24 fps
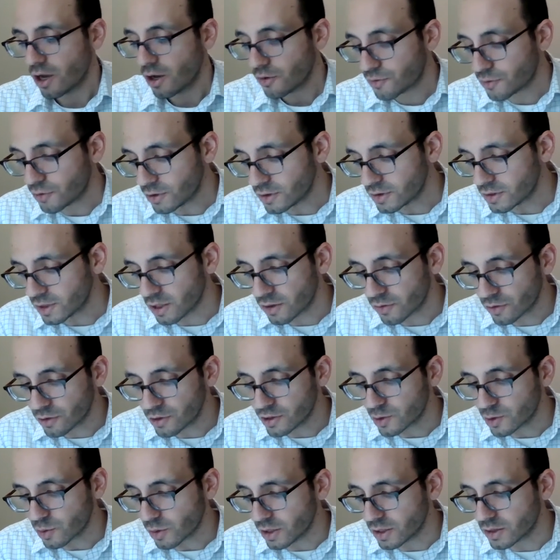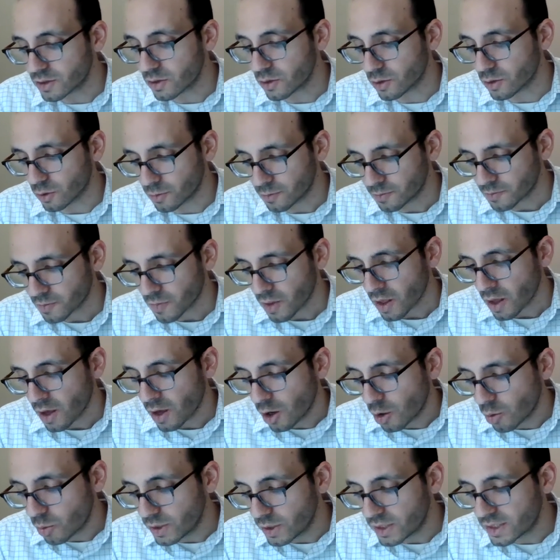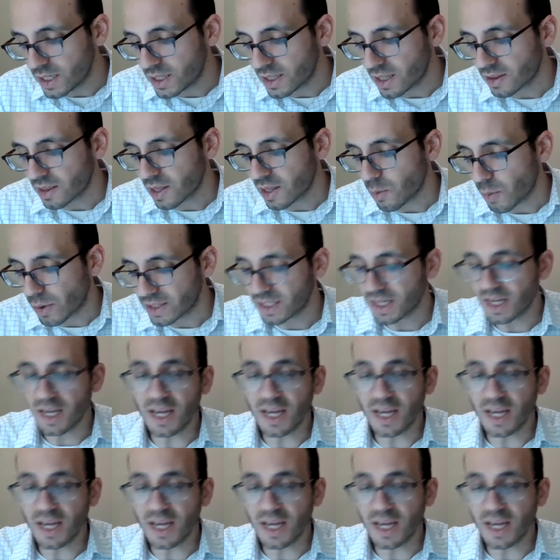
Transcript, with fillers: First, in verse 22, we see that they went